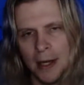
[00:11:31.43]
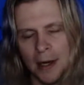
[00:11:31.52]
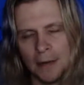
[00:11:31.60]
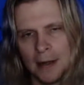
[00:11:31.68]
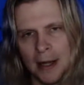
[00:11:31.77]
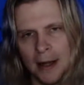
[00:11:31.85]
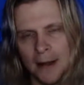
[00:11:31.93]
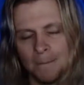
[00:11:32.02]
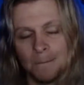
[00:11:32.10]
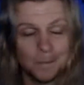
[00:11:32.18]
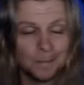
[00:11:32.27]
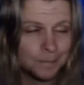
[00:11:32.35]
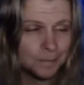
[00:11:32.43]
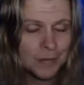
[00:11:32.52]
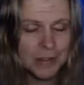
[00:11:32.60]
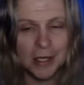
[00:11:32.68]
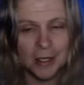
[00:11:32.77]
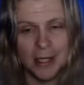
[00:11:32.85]
Okay.
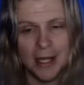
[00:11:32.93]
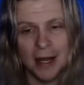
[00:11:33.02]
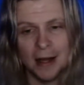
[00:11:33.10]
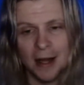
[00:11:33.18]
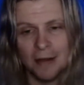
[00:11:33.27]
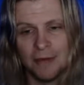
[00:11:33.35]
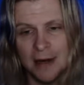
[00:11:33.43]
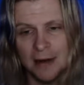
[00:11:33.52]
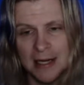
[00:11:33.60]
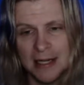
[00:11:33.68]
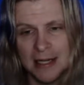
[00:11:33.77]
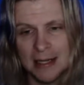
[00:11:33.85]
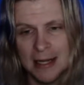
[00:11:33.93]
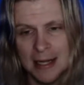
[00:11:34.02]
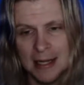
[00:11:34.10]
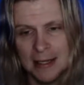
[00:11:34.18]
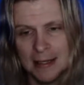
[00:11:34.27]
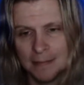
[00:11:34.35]
So, yeah, a very,
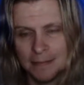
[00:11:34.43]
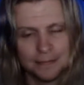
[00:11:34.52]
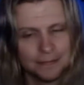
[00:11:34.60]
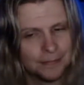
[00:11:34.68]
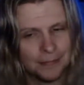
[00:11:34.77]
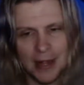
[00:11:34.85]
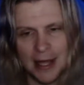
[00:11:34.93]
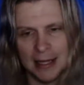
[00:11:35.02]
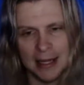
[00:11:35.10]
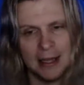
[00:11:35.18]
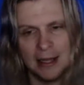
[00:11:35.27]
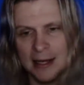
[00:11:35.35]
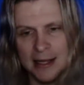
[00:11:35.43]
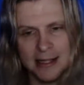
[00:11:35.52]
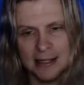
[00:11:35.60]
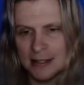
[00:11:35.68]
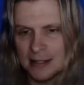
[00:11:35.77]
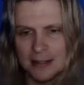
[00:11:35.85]
like,
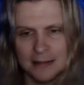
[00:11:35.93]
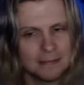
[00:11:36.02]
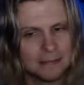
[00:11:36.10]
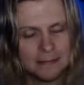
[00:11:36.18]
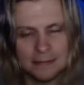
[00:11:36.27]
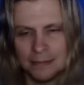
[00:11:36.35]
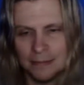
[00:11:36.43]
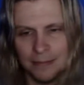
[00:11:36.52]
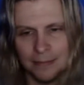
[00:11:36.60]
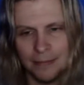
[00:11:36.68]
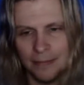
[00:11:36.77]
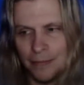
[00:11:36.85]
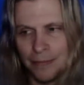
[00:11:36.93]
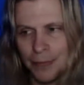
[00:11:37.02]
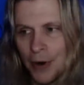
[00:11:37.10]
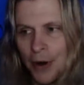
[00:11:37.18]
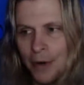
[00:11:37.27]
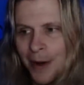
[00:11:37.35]
80s
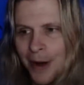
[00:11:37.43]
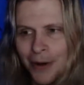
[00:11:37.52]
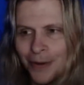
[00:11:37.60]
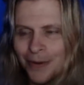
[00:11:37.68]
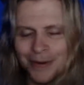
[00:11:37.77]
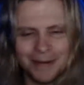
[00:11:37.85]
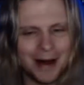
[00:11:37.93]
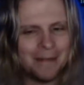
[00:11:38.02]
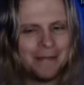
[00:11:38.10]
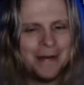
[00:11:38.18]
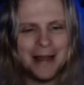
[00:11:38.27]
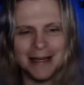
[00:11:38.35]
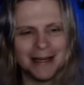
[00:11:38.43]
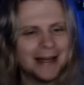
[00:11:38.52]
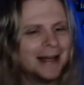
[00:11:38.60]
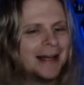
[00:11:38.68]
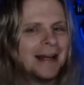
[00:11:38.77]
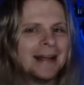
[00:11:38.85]
promo. I
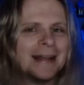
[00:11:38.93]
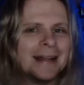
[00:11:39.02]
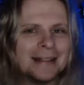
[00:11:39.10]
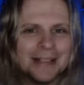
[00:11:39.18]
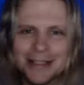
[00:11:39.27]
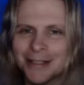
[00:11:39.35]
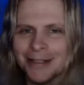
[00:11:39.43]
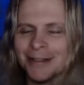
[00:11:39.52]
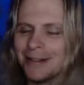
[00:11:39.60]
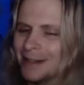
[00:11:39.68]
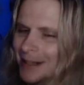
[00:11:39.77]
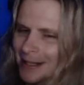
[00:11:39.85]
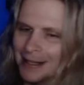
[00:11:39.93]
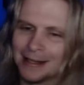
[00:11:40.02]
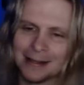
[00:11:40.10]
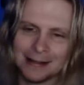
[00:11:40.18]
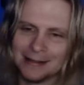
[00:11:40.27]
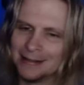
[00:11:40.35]
mean, dude,
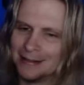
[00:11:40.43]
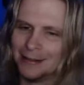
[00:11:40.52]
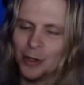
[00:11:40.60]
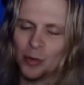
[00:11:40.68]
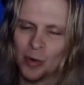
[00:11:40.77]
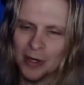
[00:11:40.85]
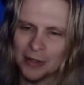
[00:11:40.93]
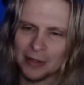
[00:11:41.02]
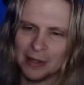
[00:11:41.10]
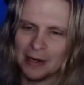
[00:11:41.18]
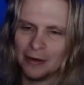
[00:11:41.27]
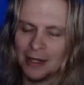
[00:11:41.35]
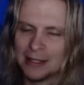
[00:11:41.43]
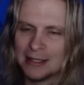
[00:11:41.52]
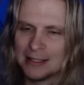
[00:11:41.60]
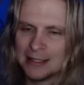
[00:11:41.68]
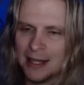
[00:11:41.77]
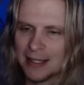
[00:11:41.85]
like, no wonder they don't let
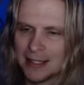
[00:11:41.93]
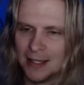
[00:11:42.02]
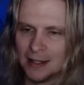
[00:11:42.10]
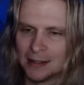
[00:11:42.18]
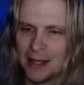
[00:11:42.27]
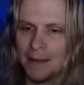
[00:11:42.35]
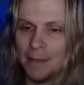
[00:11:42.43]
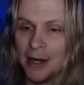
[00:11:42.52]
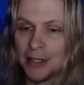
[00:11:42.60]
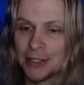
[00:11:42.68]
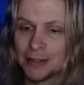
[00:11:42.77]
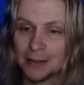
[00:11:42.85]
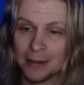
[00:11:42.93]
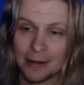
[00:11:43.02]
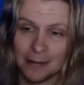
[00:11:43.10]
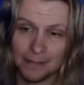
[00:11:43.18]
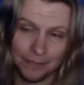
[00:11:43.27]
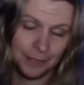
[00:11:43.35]
these guys talk that much,
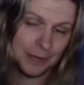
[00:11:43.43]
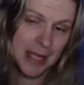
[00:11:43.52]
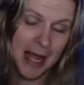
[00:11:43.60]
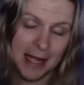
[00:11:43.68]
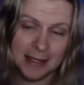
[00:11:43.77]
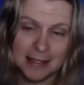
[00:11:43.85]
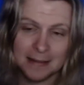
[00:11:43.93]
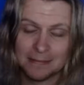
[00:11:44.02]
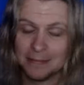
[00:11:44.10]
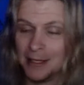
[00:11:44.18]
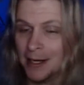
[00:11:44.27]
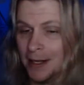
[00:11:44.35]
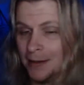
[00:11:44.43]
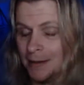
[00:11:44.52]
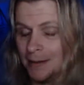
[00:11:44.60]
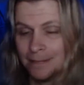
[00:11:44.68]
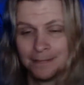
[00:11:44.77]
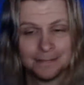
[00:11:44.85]
or Dax,
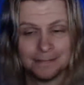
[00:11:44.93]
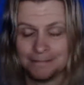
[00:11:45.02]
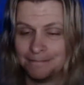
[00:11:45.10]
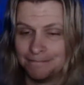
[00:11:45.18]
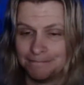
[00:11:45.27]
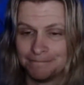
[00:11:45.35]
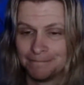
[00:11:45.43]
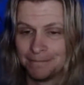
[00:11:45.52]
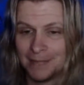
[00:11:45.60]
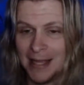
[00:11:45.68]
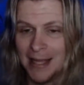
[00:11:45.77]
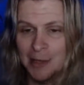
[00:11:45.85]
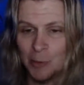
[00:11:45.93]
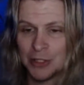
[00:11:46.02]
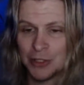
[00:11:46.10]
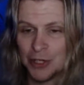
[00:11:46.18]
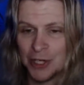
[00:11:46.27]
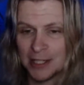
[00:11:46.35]
It
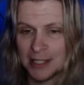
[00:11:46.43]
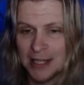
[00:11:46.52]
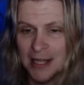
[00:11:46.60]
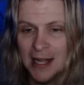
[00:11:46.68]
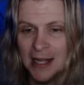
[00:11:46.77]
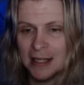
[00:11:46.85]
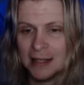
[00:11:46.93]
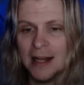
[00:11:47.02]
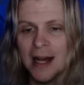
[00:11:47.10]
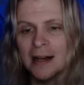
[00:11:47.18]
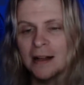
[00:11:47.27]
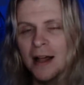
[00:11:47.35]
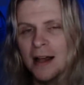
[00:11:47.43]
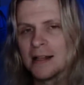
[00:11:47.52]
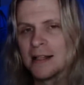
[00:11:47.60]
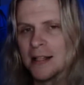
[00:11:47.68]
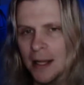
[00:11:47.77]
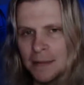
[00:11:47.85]
was just not a lot
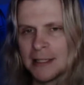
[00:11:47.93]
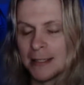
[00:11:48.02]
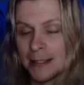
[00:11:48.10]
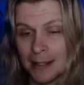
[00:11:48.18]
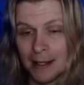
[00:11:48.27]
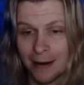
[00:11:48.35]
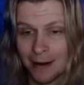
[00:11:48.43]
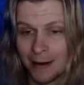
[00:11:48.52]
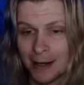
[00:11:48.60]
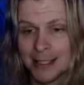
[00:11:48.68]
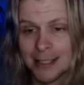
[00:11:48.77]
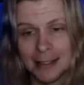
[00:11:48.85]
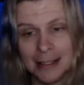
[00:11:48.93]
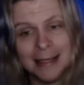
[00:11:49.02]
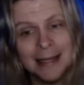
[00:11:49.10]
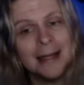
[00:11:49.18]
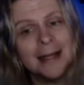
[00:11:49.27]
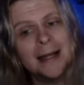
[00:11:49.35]
of substance there,
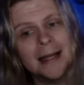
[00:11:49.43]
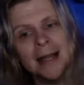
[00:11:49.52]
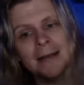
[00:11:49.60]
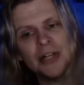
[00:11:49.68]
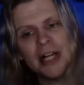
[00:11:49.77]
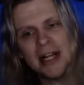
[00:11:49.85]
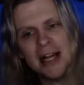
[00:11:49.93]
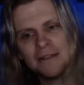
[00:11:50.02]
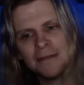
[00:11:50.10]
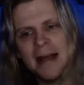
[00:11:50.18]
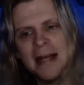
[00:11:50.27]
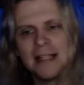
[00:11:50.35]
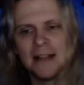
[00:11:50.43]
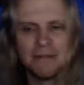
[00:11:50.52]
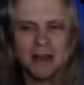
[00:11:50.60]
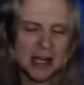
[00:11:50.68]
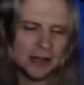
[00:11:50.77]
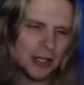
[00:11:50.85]
honestly. MJF makes a
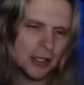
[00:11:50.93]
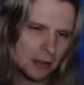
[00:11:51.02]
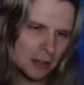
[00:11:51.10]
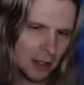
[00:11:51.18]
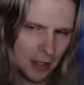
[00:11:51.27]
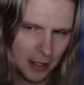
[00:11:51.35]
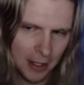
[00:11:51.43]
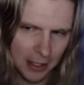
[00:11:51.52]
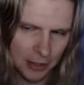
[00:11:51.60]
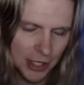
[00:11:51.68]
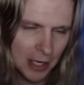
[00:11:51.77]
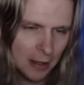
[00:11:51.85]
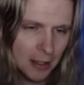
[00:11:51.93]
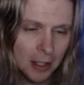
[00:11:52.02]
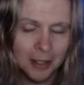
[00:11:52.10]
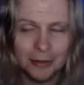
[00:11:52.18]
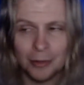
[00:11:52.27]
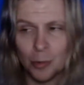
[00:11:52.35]
fat joke on
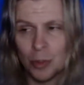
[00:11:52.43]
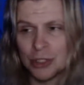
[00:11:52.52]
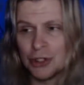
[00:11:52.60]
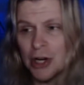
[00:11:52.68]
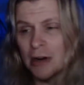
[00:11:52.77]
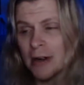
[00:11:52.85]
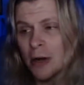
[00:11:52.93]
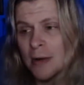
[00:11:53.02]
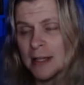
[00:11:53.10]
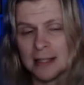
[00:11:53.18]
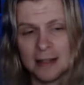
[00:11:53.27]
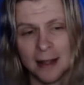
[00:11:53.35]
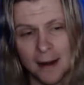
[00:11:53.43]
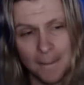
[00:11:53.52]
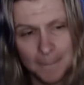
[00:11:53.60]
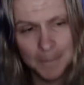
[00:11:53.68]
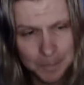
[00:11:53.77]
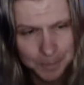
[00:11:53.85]
Jericho, which Jericho isn't there.